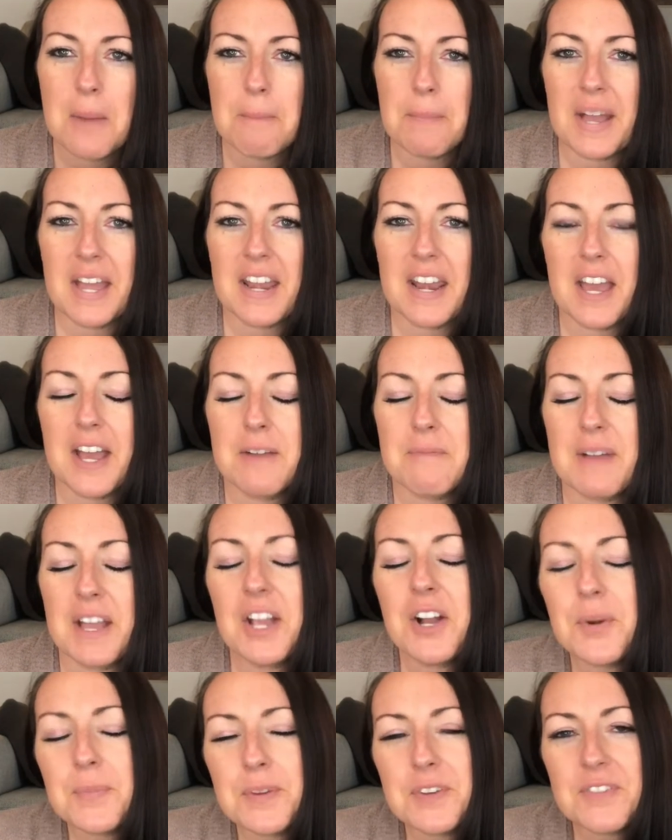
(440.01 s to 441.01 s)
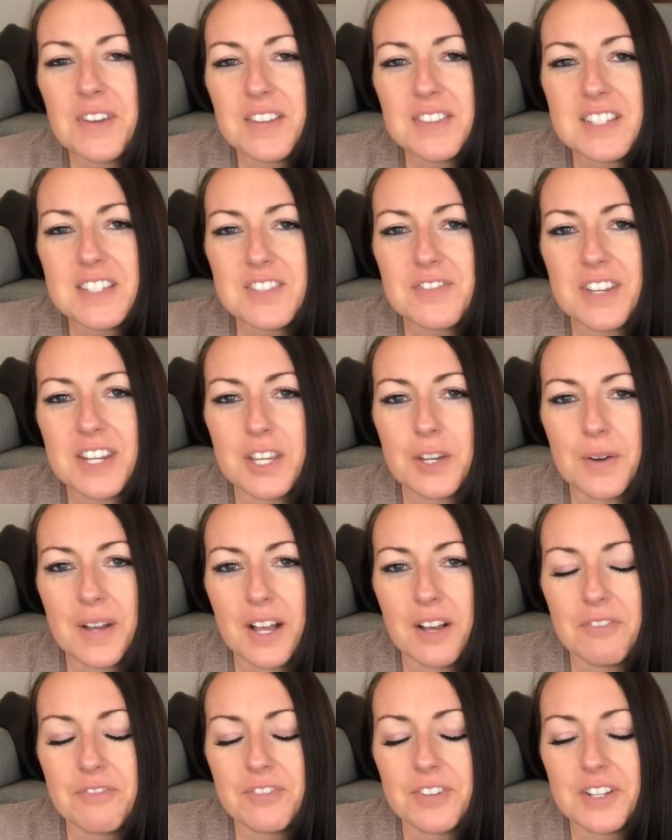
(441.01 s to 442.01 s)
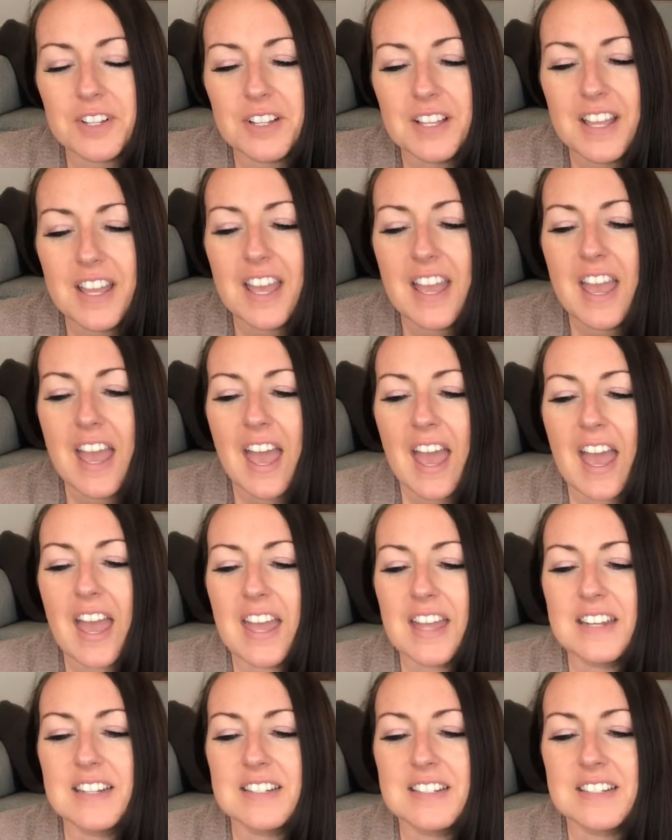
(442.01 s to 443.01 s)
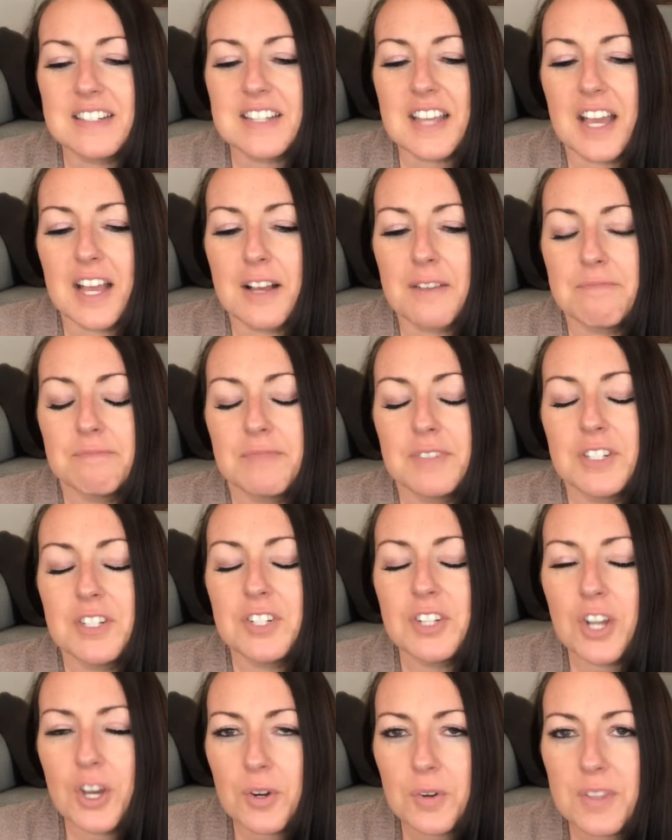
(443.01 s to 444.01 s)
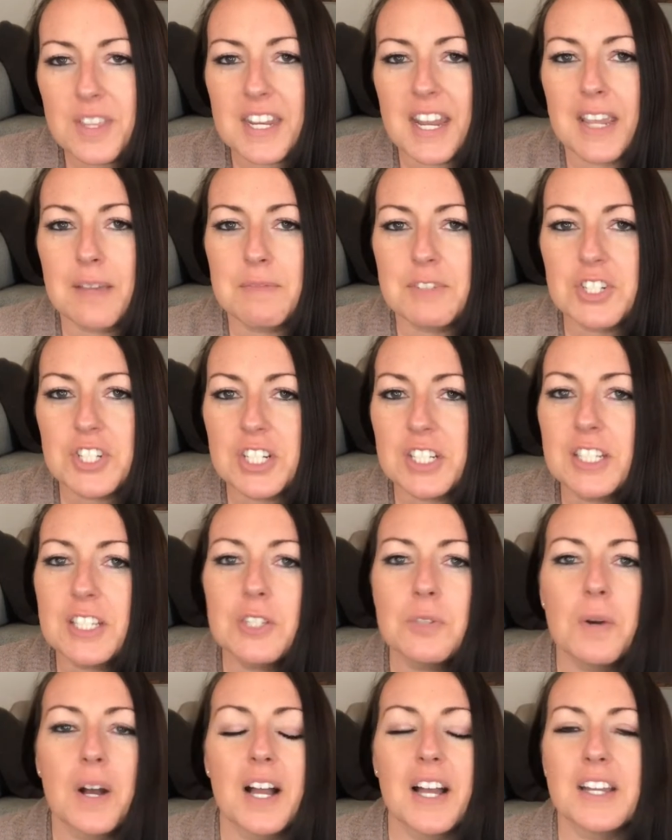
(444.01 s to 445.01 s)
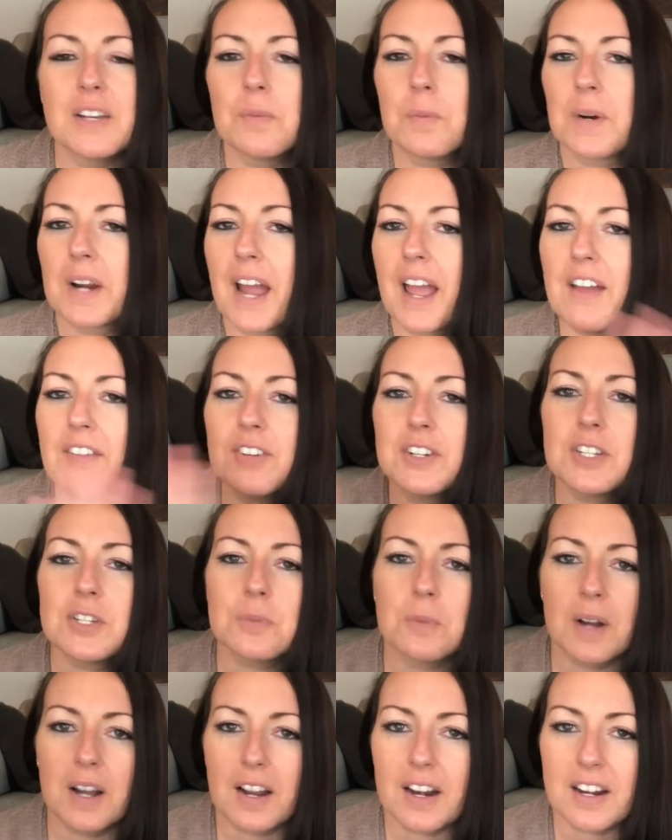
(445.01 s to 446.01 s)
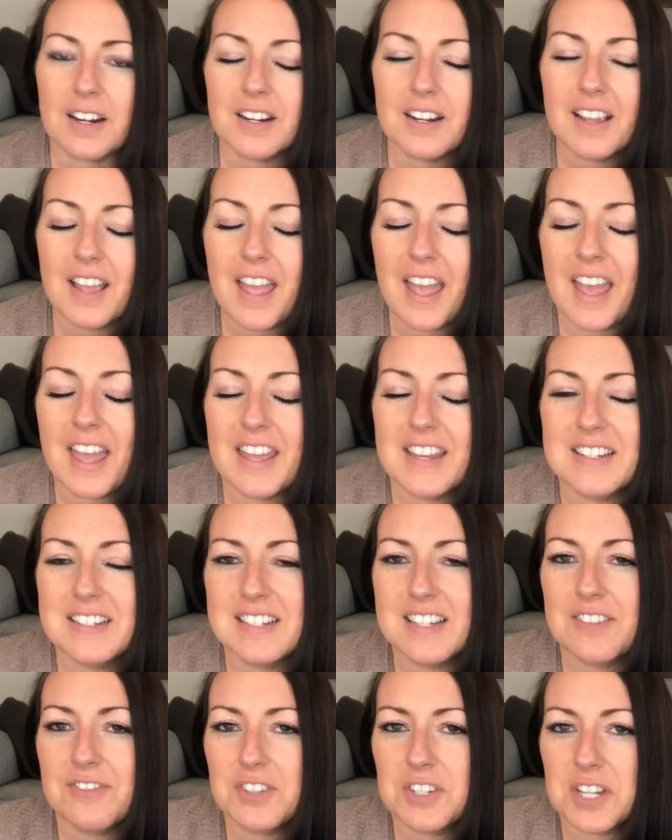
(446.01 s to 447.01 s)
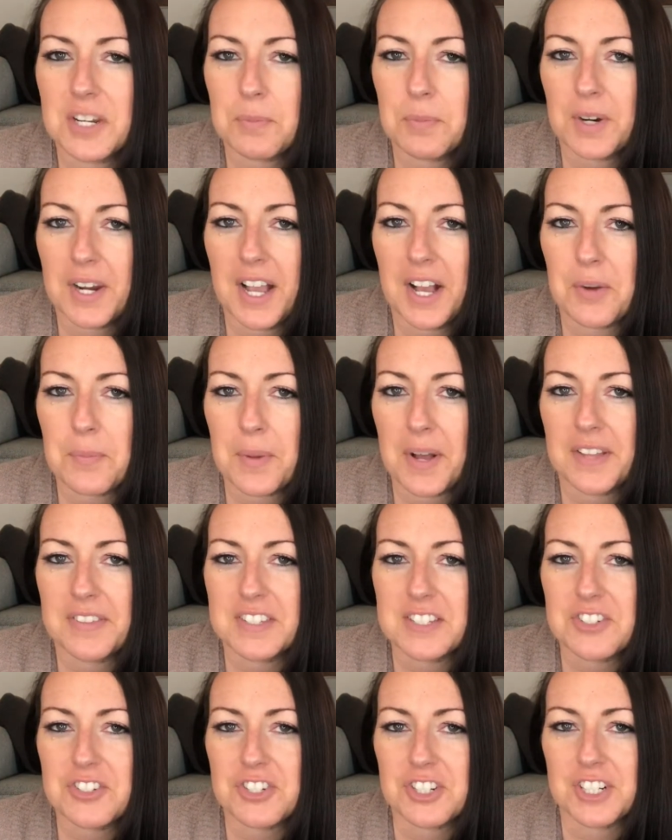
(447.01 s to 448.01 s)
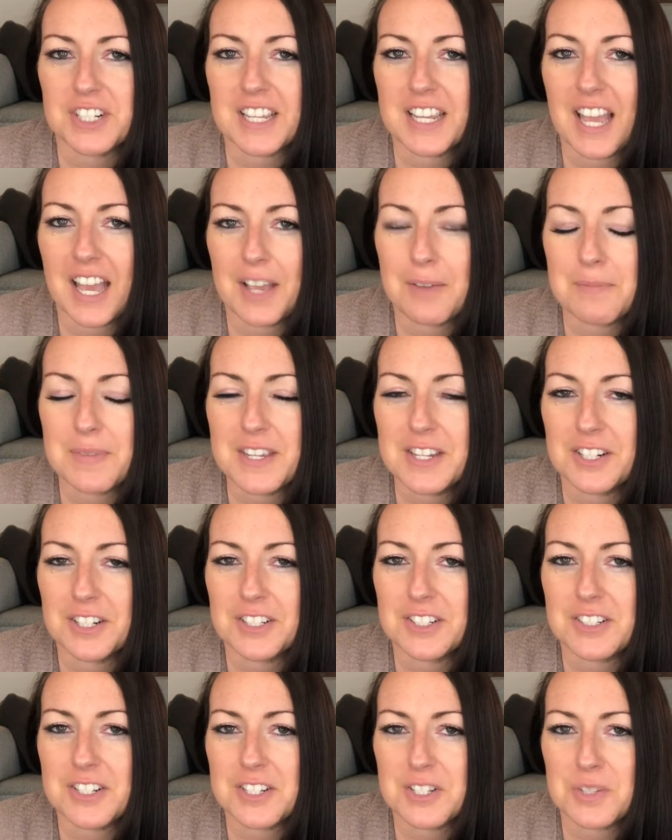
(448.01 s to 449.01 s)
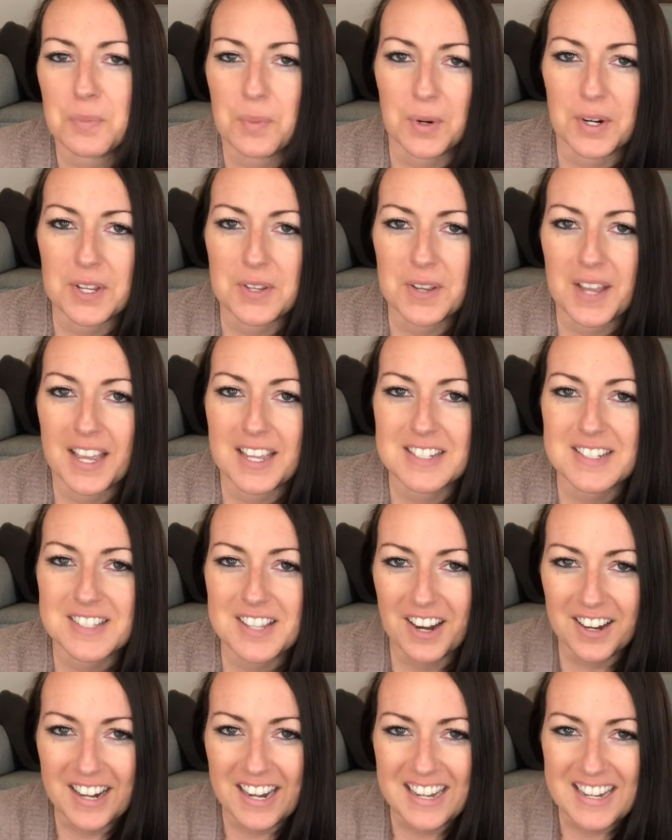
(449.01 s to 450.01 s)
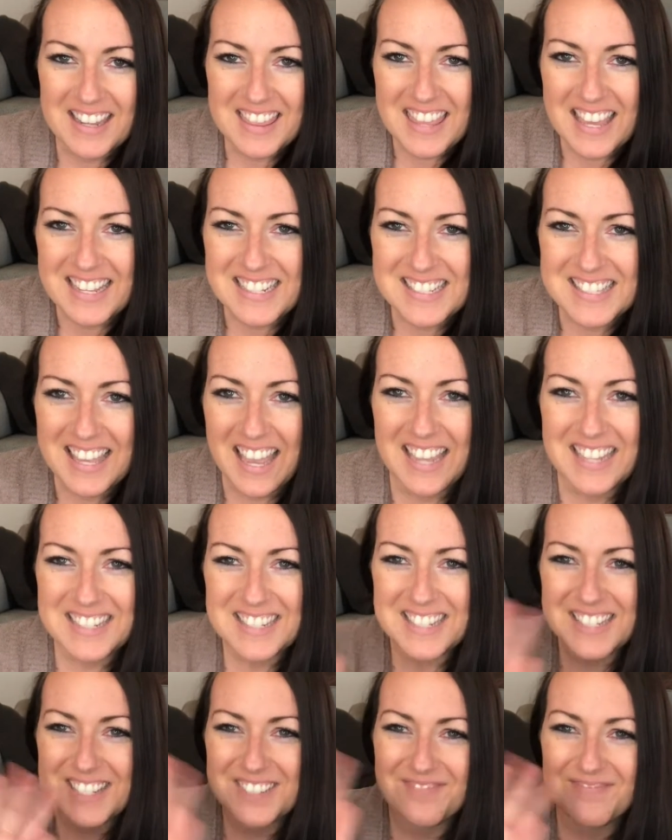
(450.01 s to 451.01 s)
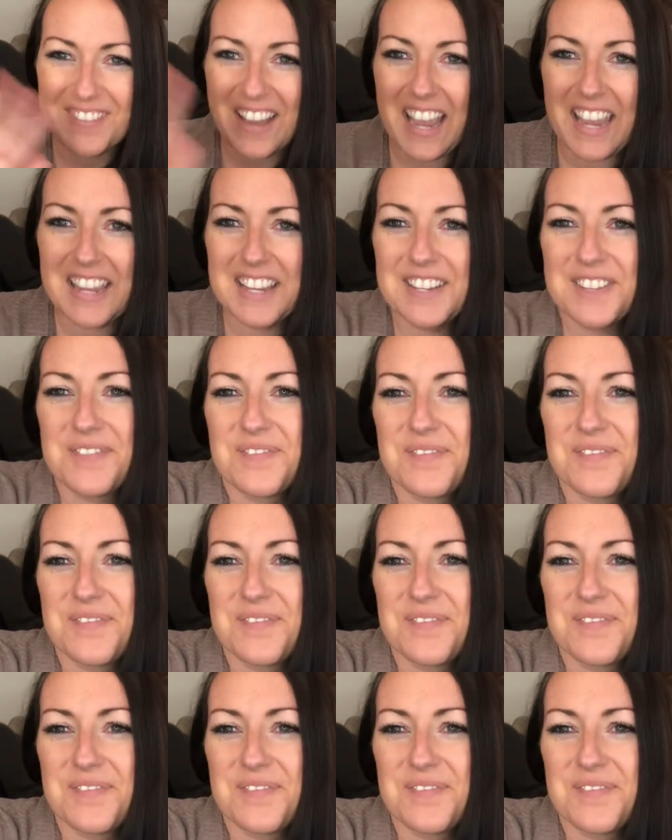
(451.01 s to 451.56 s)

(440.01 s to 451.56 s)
But um, I hope you found this video helpful and um, know that I'm cheering you on wherever you are. And if you need more help on this journey, I'm here to support you guys. All right, thanks guys. Bye.